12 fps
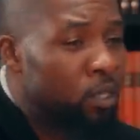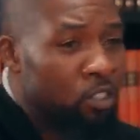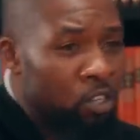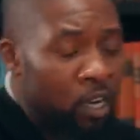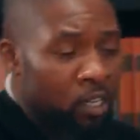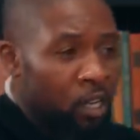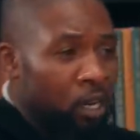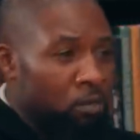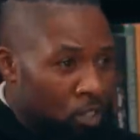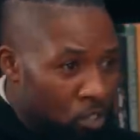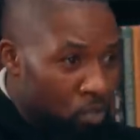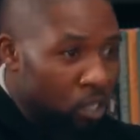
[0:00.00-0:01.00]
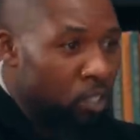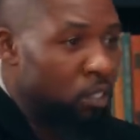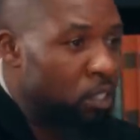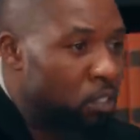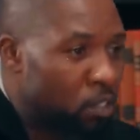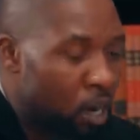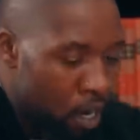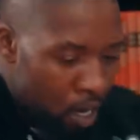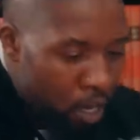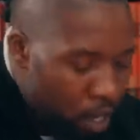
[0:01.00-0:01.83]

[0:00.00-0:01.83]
he tried to get up to do this, he started.